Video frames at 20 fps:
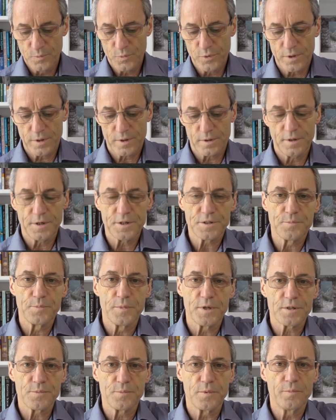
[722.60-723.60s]
Product lines
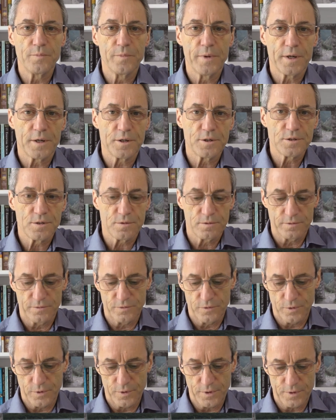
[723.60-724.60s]
must be managed to
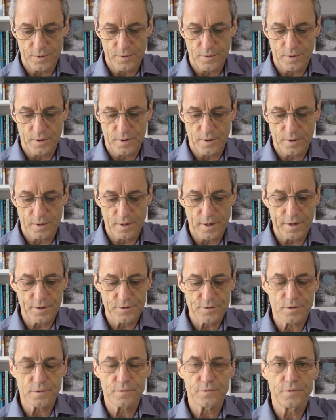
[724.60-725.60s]
avoid uh,
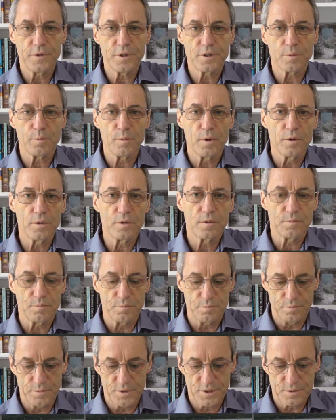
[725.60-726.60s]
chaos of feature bloat,
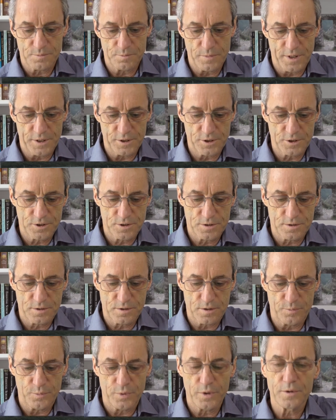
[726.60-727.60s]

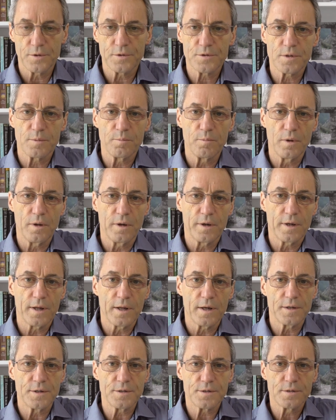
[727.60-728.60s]
mismatched components and blind
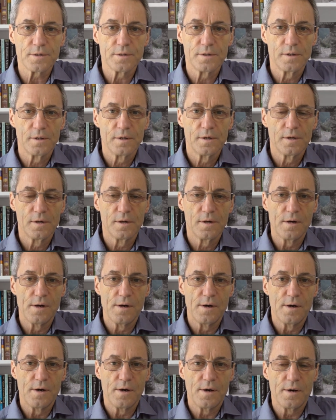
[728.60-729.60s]
alleys.
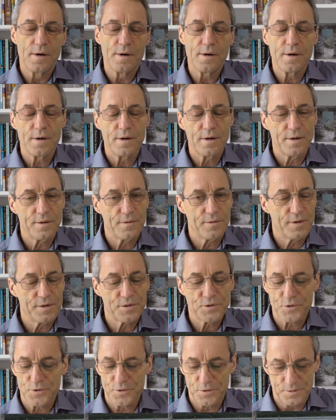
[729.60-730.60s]
Uh,
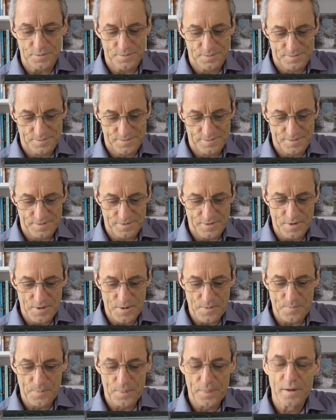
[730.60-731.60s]
that's true, right?